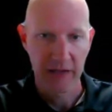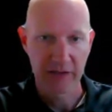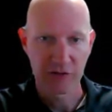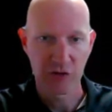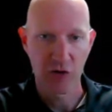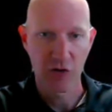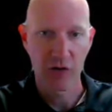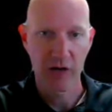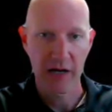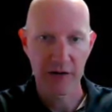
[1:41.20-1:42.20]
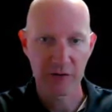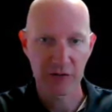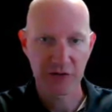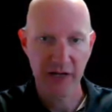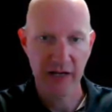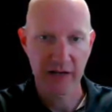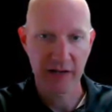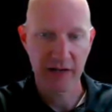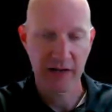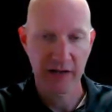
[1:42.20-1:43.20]
And so
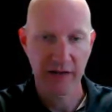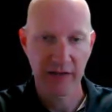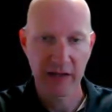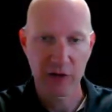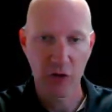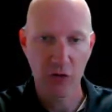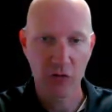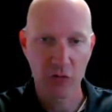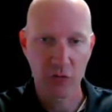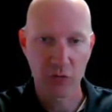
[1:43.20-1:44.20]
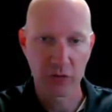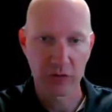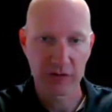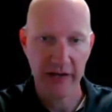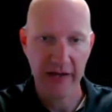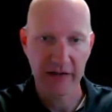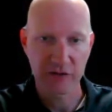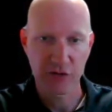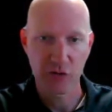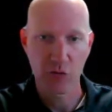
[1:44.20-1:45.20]
understanding the local rules
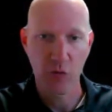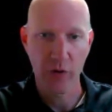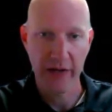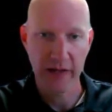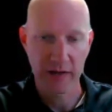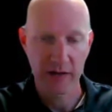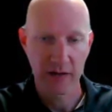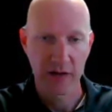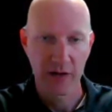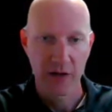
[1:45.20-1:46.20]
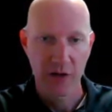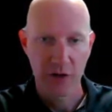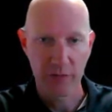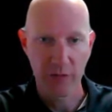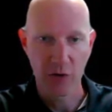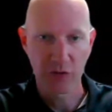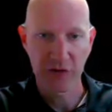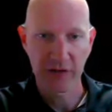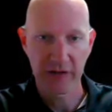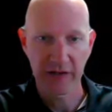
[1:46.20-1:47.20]
as to when your
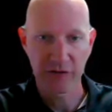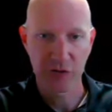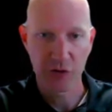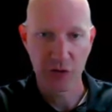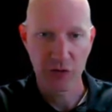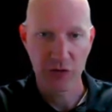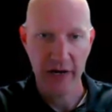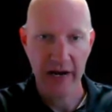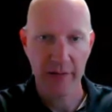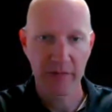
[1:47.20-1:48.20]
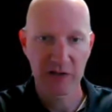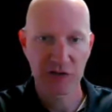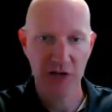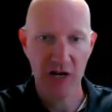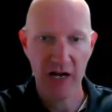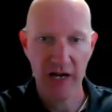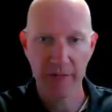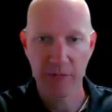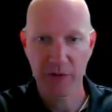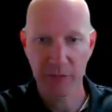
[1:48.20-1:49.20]
motion is due, how much
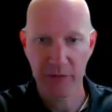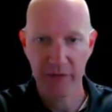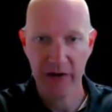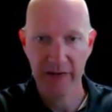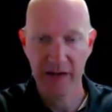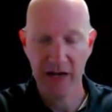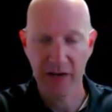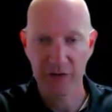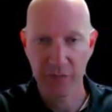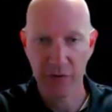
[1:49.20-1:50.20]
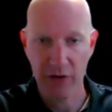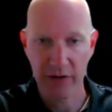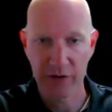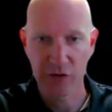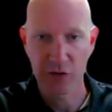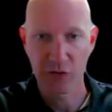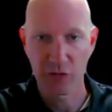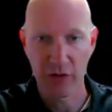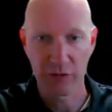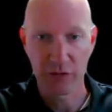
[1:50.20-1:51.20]
time you must provide the other party to
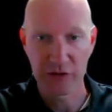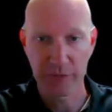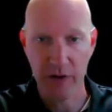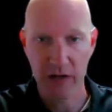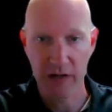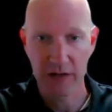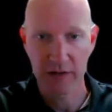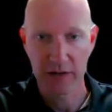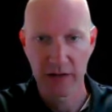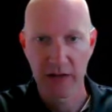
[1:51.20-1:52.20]
respond,